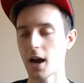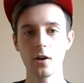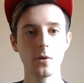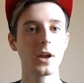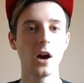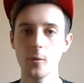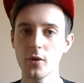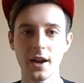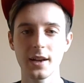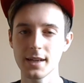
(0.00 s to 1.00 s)
How To Be A
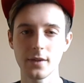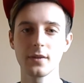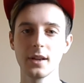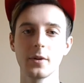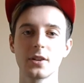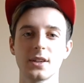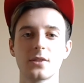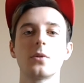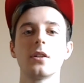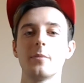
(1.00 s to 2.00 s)
Heartbreaker definitely because
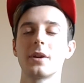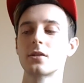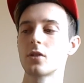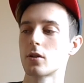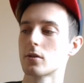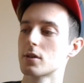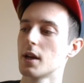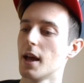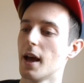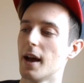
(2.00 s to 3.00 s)
that's one of the big songs,
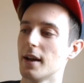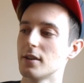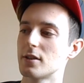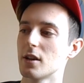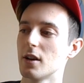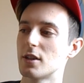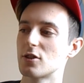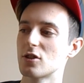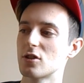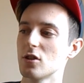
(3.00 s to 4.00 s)
and
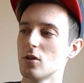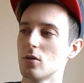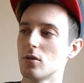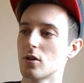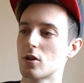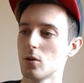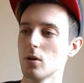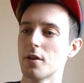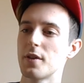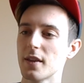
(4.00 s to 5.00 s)
it's just so
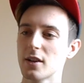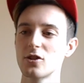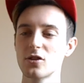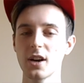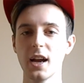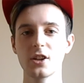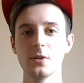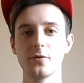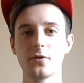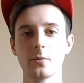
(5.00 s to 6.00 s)
cool to think that she's going to
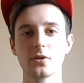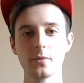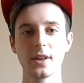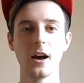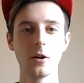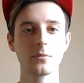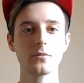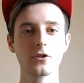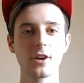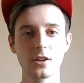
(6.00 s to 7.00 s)
actually perform some of the
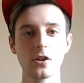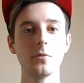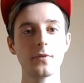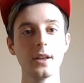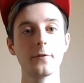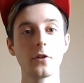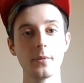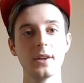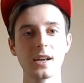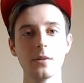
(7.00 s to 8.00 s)
album tracks hopefully
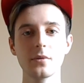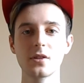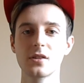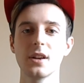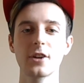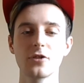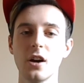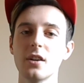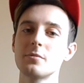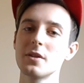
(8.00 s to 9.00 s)
from these albums, because Electra
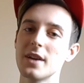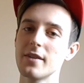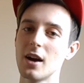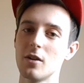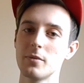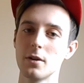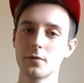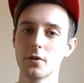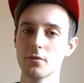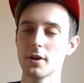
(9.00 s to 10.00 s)
Heart is my favourite album
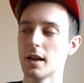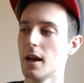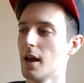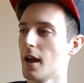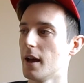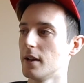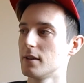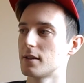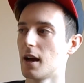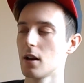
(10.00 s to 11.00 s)
out of the three,
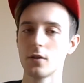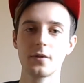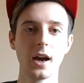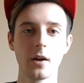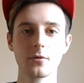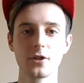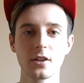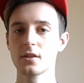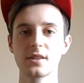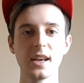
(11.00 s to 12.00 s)
and I love the album
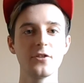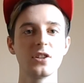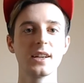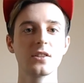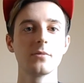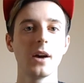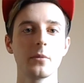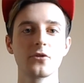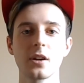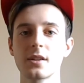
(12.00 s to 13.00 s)
tracks. For say if she did some
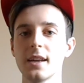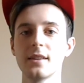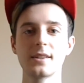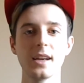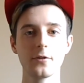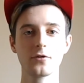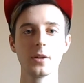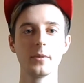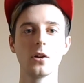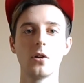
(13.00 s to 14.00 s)
album tracks like The State of
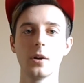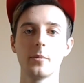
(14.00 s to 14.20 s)
Dreaming or